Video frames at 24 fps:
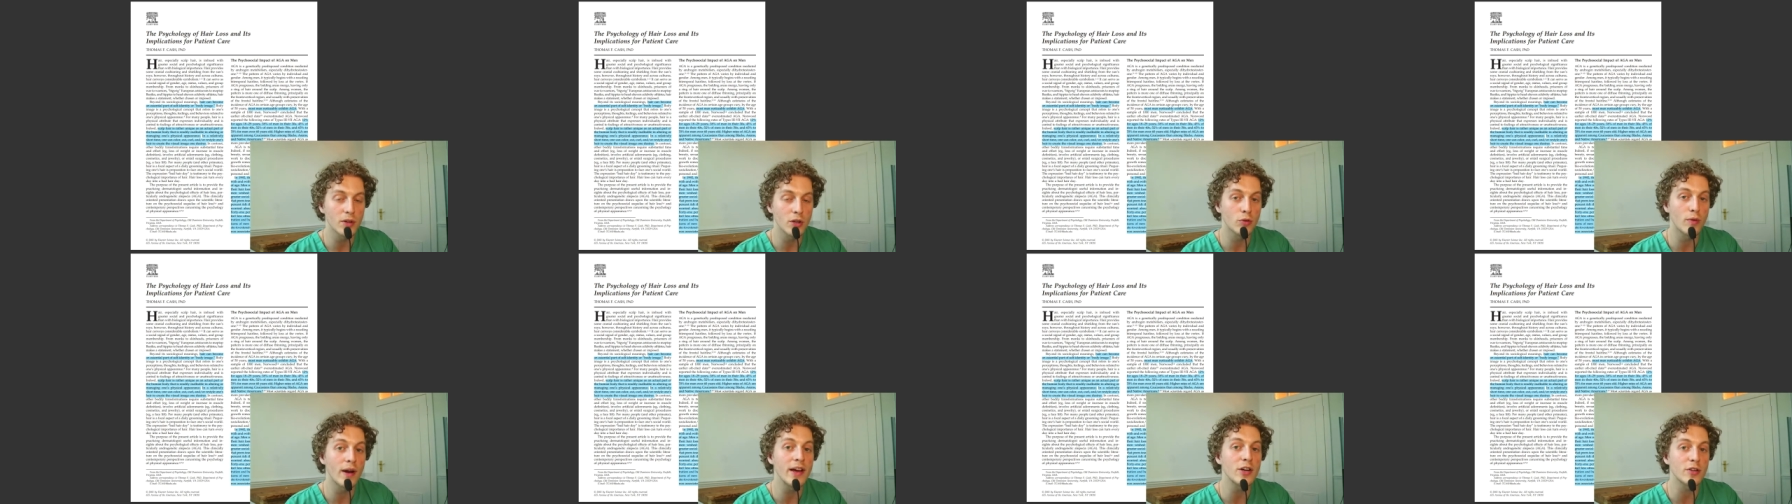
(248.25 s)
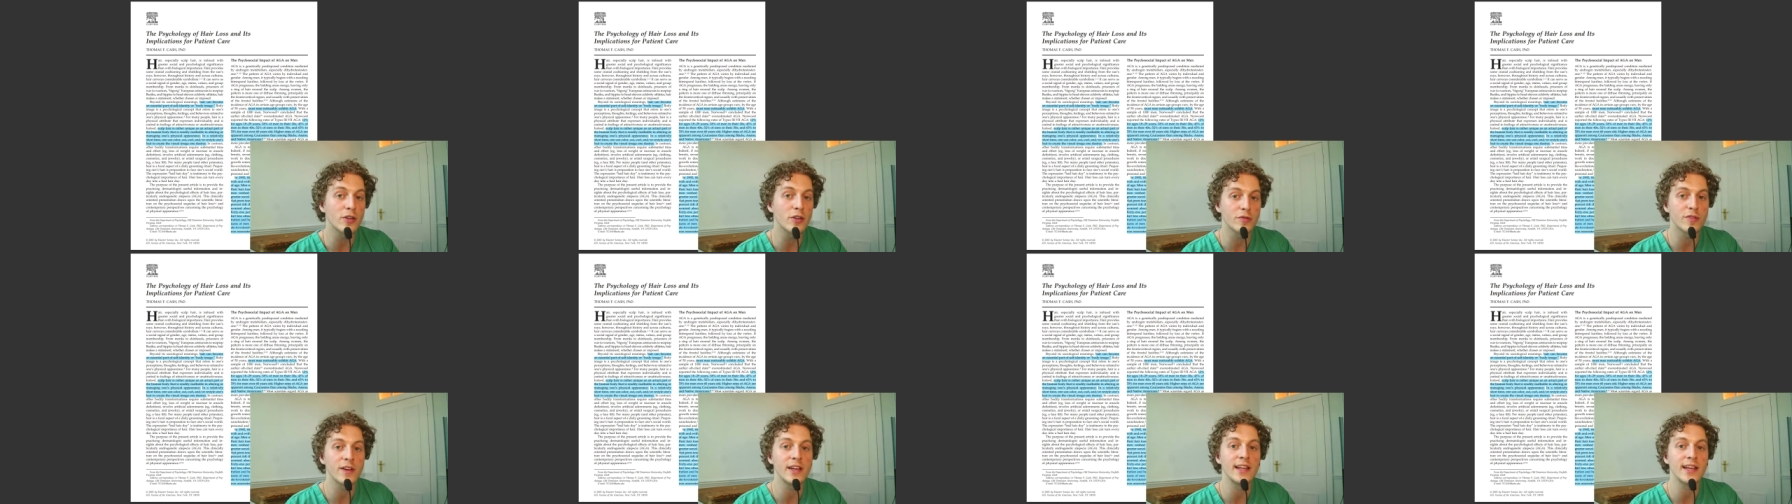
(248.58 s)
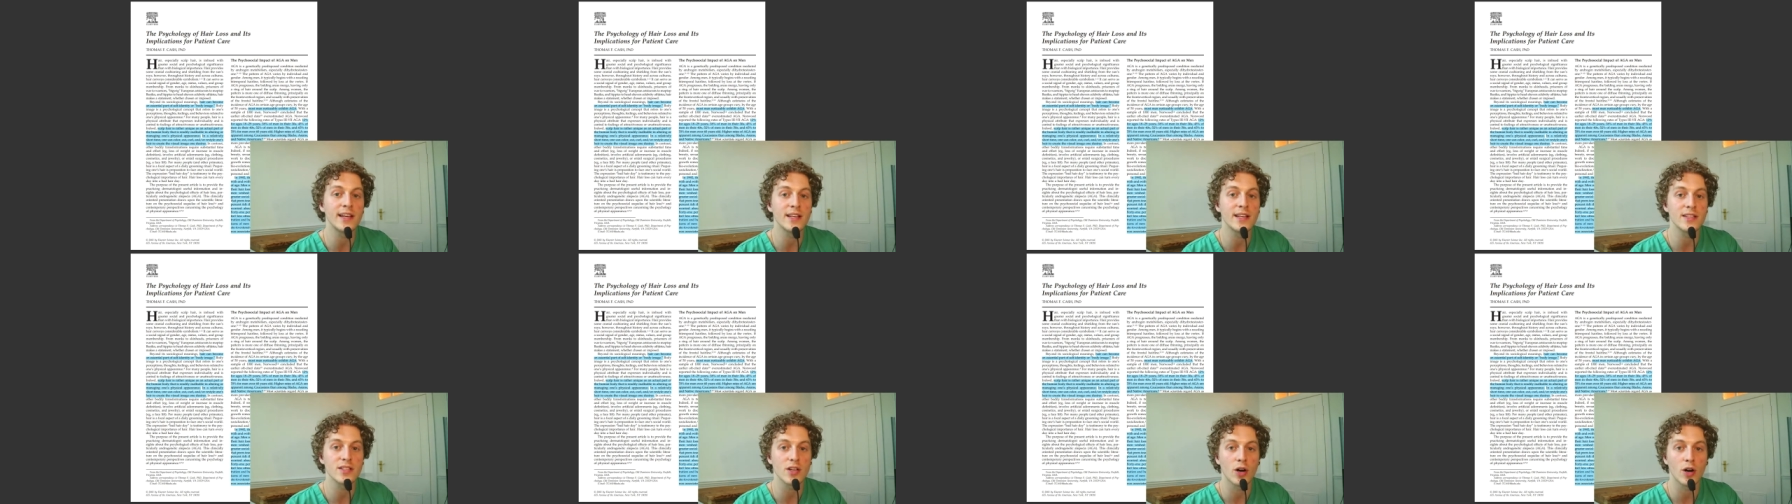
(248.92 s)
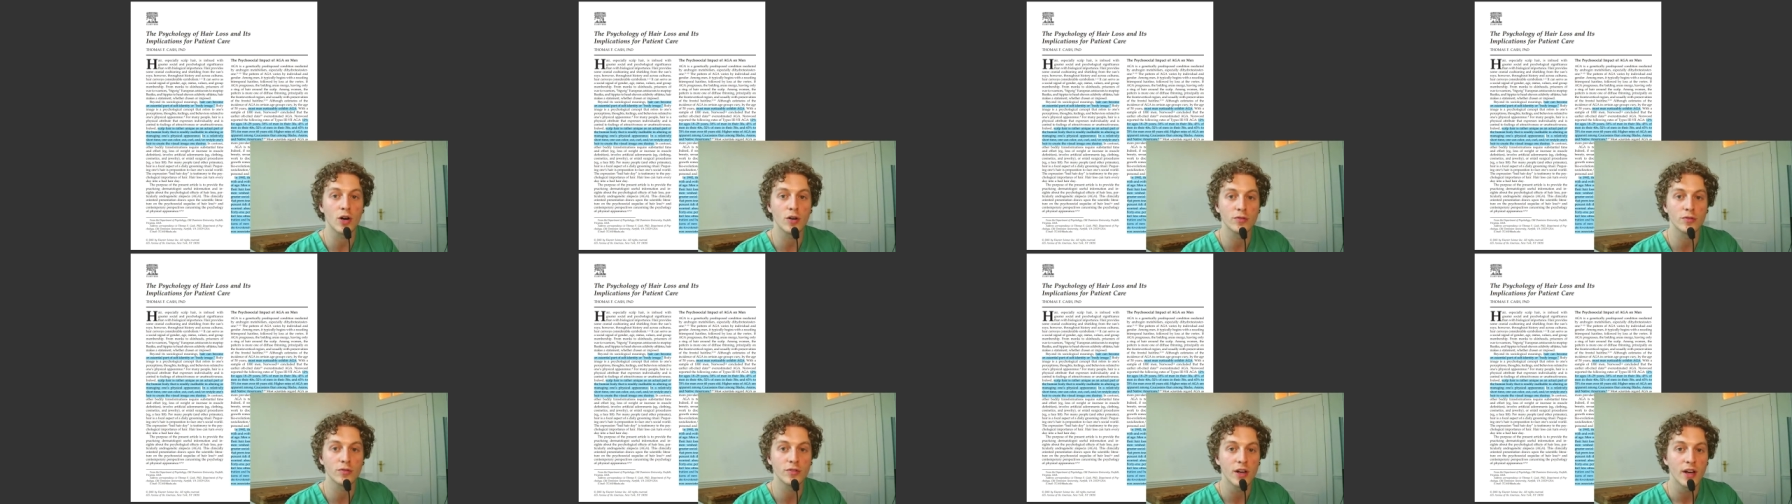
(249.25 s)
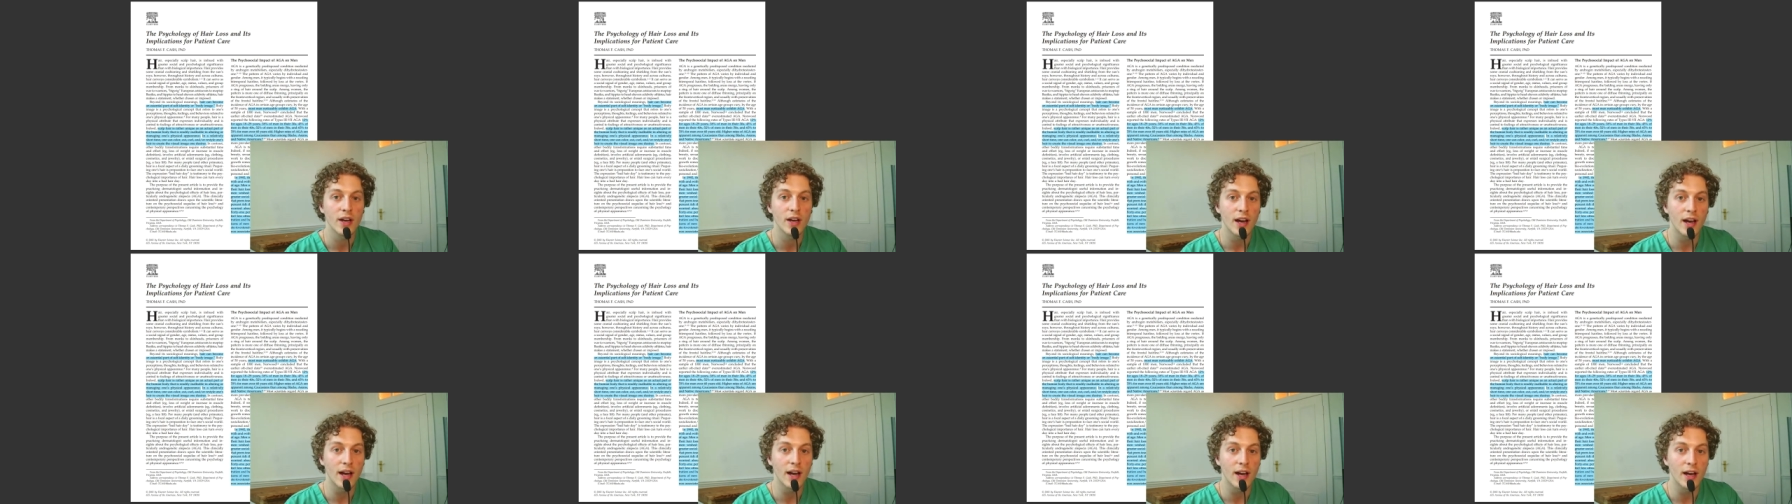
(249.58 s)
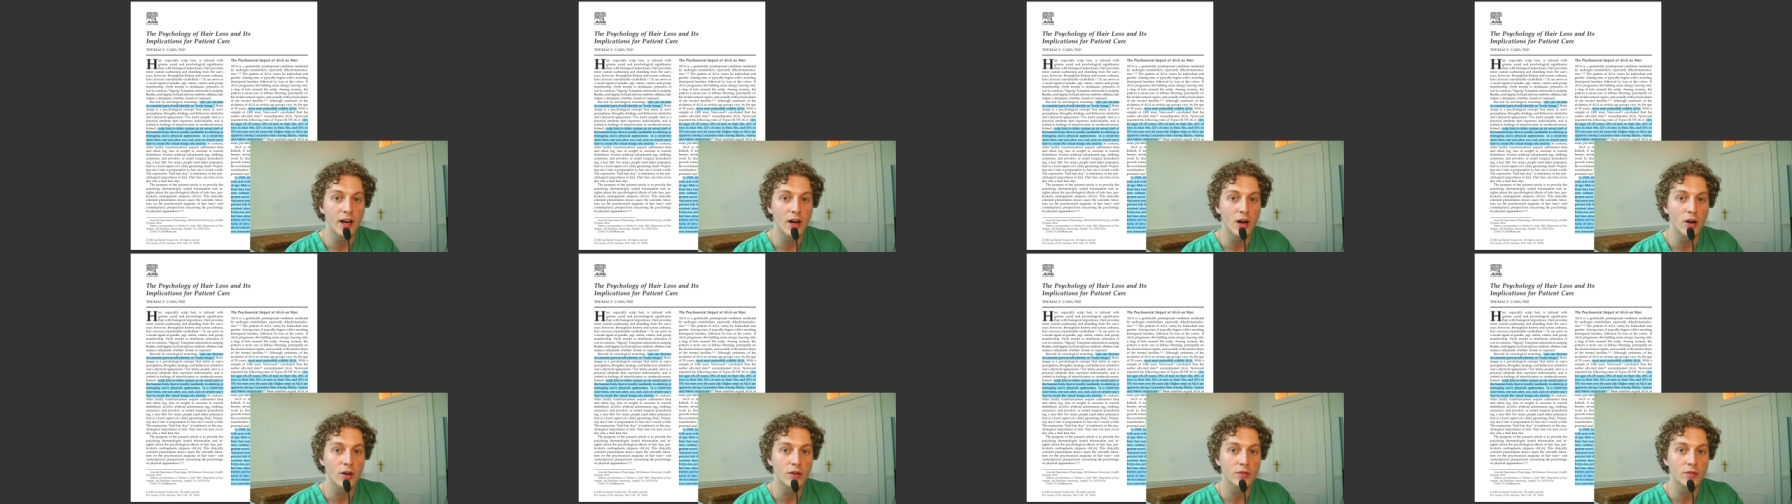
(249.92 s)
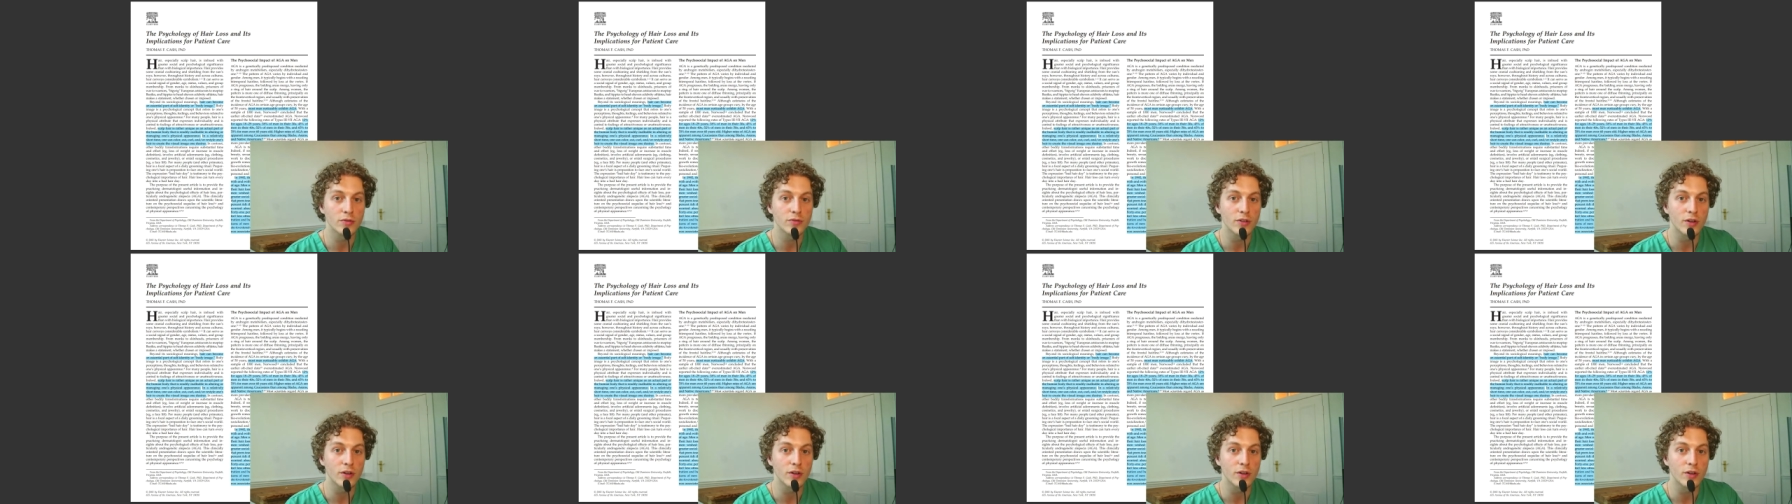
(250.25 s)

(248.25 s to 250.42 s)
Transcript: greater feelings of uh, of,